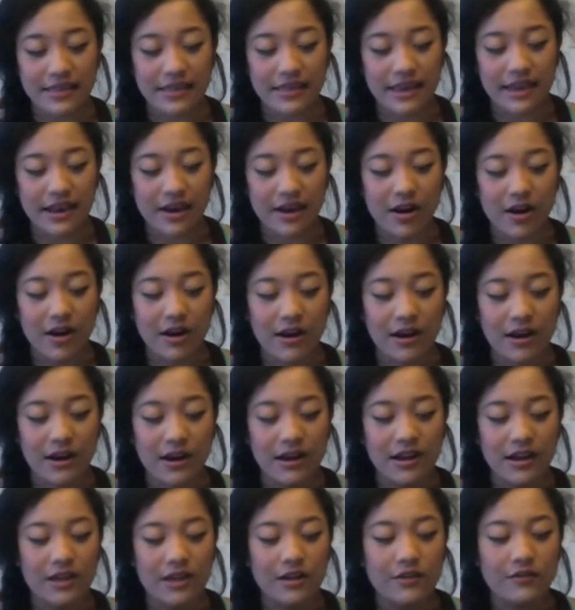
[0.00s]
they are
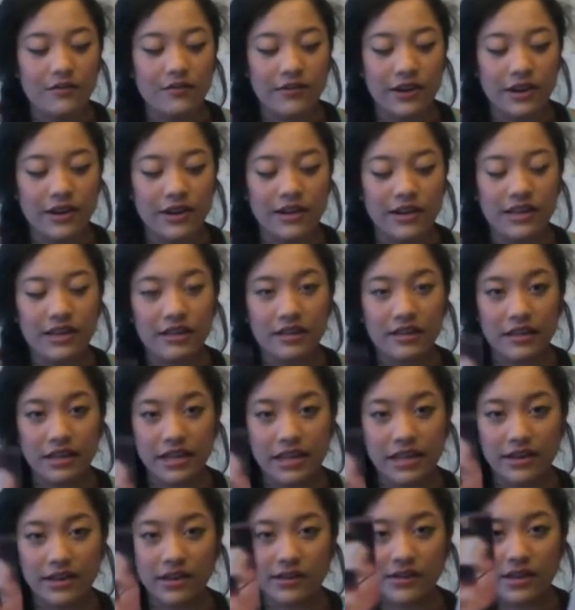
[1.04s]
very
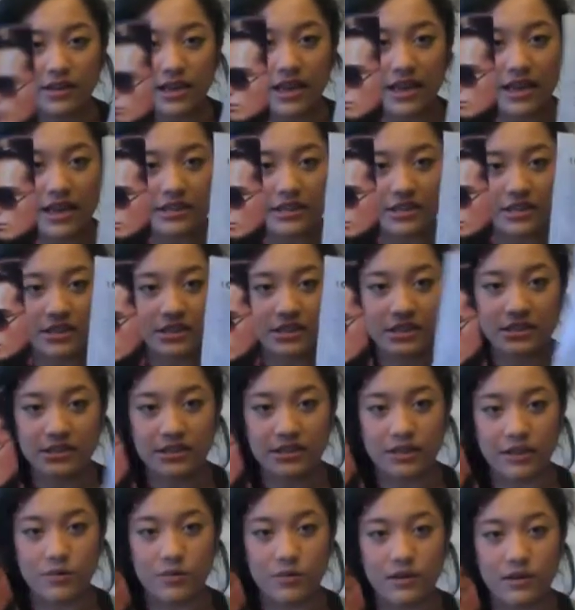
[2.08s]
clean on the edges. So
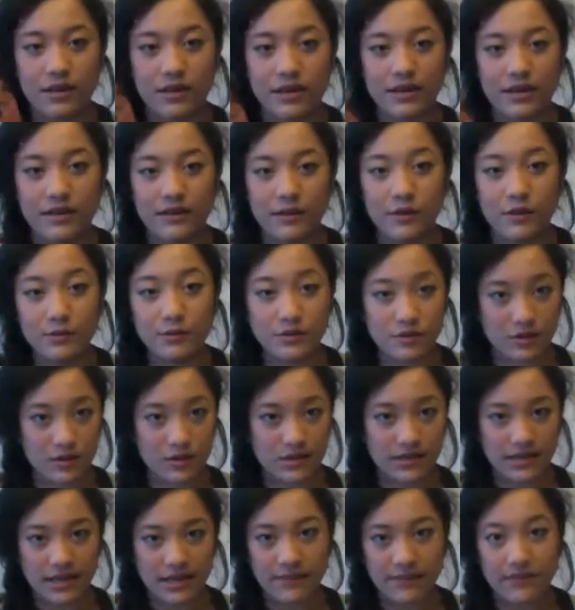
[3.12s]
you want to, oops, wrong
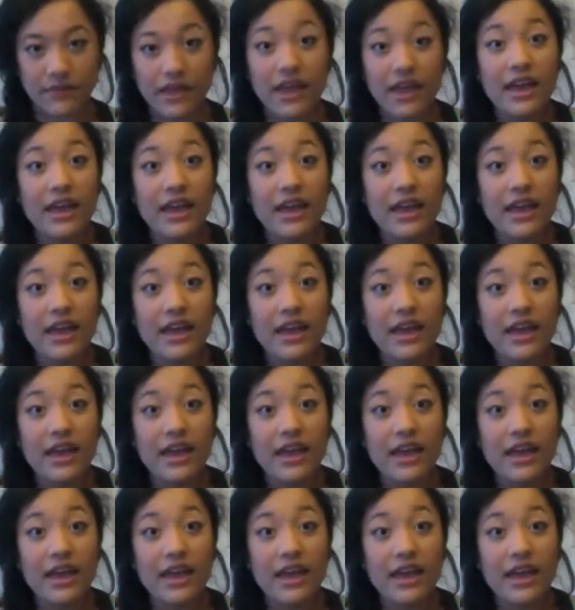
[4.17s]
side.